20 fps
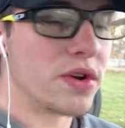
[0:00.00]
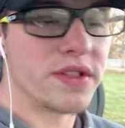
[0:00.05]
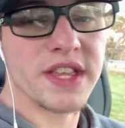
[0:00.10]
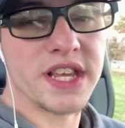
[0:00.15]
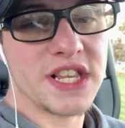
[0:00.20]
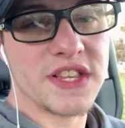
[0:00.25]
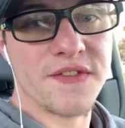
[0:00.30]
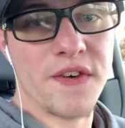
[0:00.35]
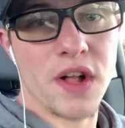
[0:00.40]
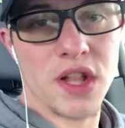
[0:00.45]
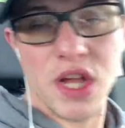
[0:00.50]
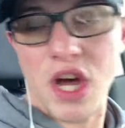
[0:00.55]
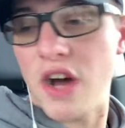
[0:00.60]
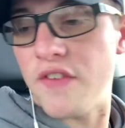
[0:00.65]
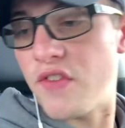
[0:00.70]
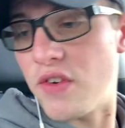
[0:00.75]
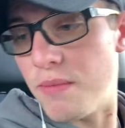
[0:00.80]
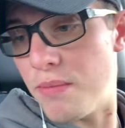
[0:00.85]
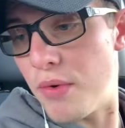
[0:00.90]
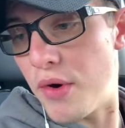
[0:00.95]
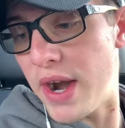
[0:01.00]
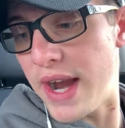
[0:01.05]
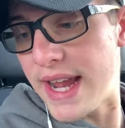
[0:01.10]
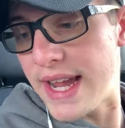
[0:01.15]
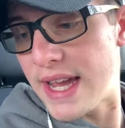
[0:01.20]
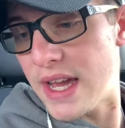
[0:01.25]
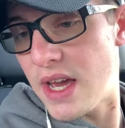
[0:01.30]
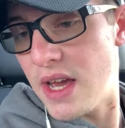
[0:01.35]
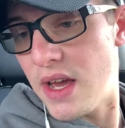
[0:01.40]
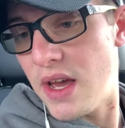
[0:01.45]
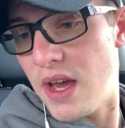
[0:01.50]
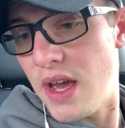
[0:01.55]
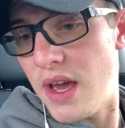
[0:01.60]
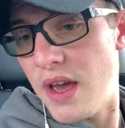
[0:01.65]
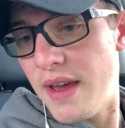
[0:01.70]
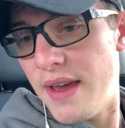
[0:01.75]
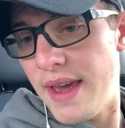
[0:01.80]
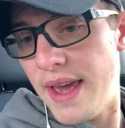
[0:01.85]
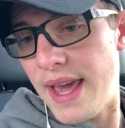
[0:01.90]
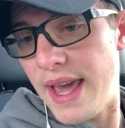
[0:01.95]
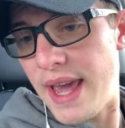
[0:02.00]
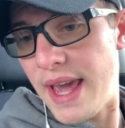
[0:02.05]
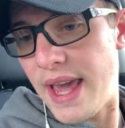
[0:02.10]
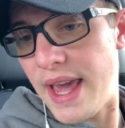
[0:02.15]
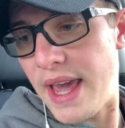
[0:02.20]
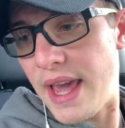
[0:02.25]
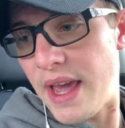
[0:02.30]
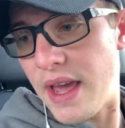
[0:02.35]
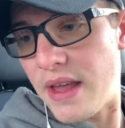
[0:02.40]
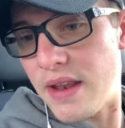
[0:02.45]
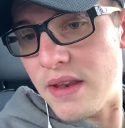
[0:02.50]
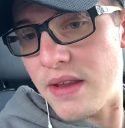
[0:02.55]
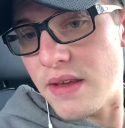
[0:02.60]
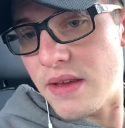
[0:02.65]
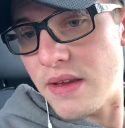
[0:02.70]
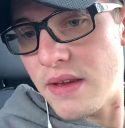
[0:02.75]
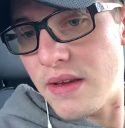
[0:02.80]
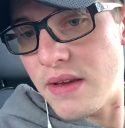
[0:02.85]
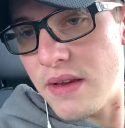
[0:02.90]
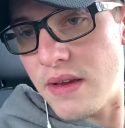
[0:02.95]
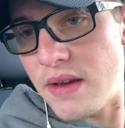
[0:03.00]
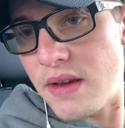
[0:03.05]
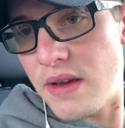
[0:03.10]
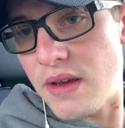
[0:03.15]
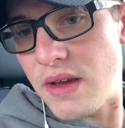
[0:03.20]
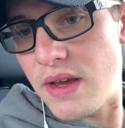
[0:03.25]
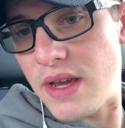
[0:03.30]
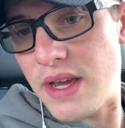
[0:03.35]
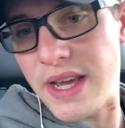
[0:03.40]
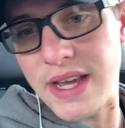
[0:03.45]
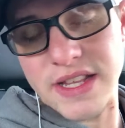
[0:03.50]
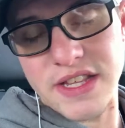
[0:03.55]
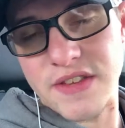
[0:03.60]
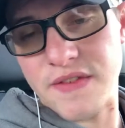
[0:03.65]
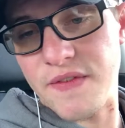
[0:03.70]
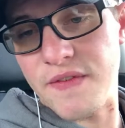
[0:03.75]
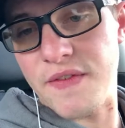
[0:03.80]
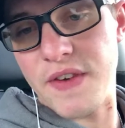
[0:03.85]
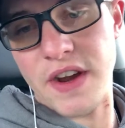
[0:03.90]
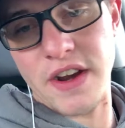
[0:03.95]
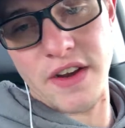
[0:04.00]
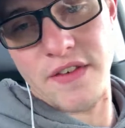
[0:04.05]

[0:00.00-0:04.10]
things fall off or break, and it's very